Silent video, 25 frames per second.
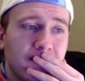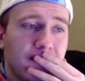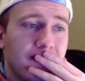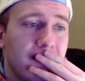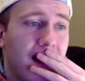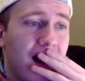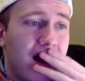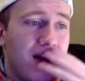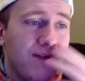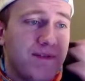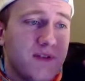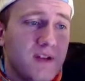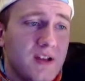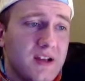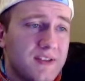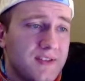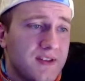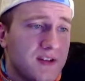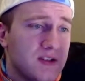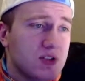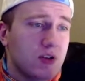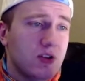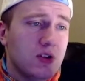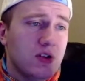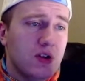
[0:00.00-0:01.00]
I feel like
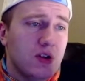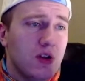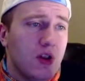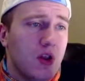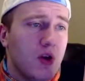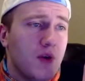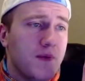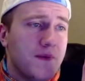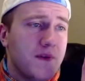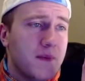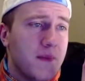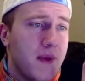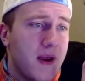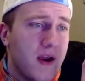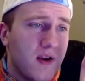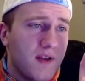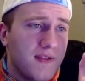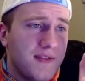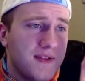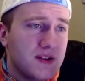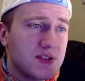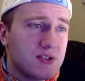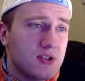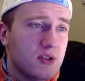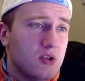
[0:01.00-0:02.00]
things are looking low for Mary.
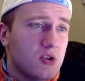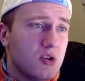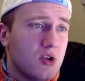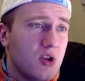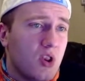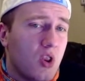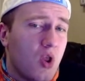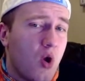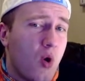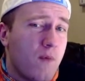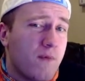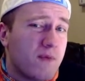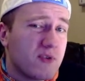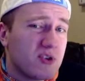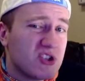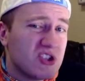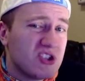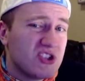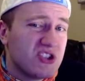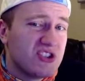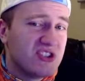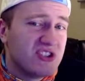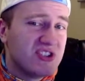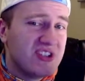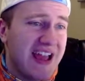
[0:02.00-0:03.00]
Things are looking low for
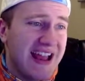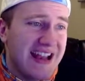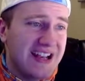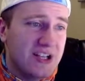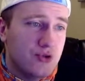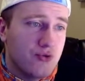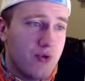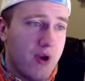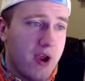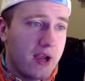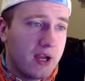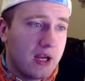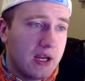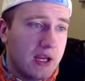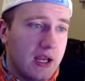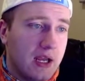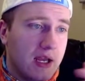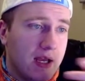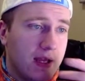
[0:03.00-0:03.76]
Cedric.